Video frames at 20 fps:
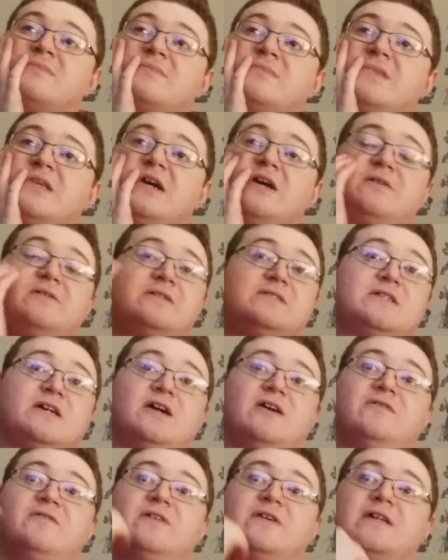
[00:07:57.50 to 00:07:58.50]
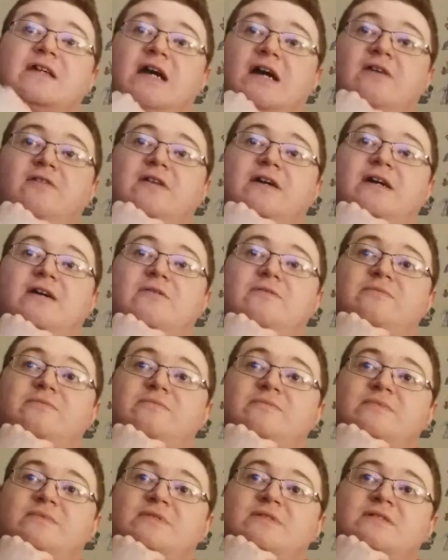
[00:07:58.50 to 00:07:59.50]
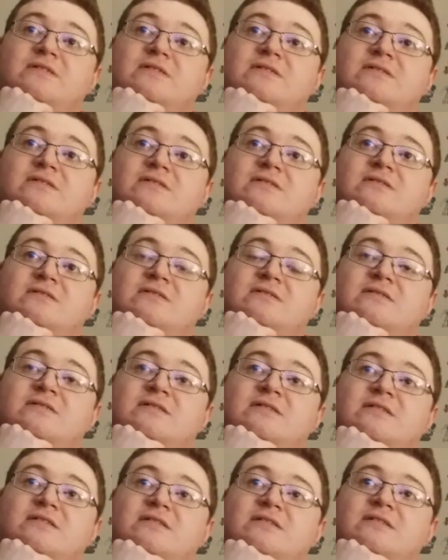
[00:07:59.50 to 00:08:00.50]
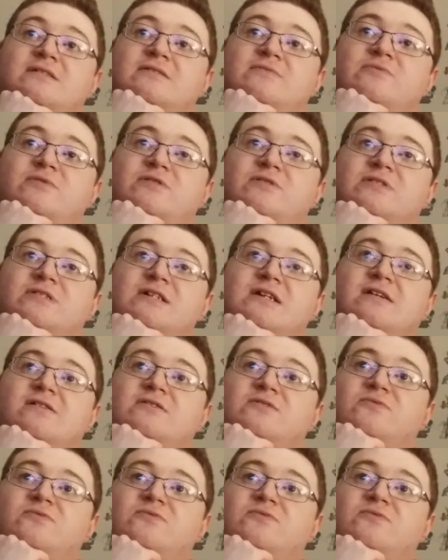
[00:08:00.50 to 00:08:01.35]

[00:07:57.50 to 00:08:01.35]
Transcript: No, it's over. Count out. That's it. Well, Styles